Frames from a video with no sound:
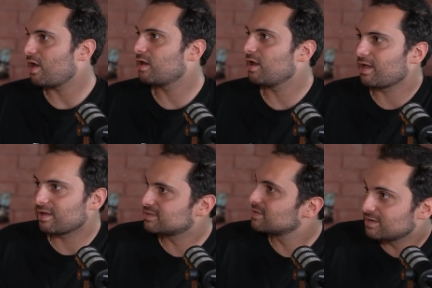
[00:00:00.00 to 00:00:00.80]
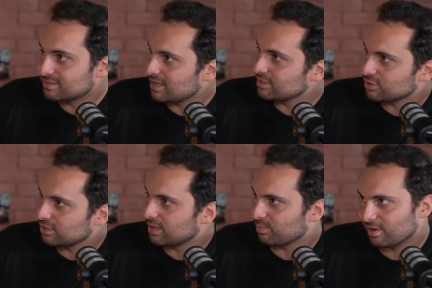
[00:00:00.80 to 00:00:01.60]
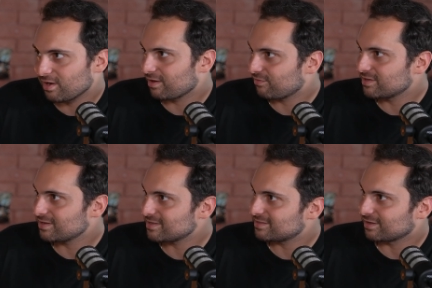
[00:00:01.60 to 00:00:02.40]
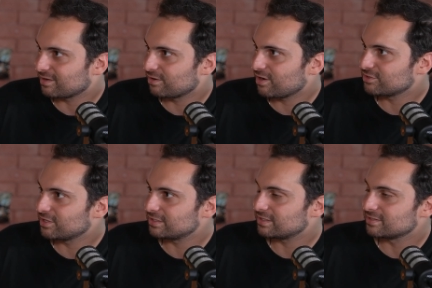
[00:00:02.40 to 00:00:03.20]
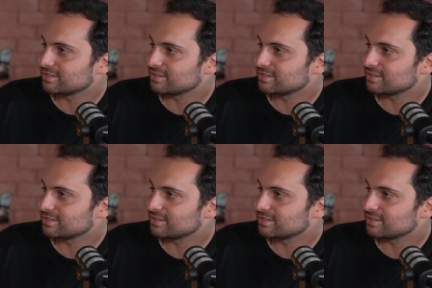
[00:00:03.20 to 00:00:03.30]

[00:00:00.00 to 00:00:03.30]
And like it's an insane journey, but like fantastic. Congratulations.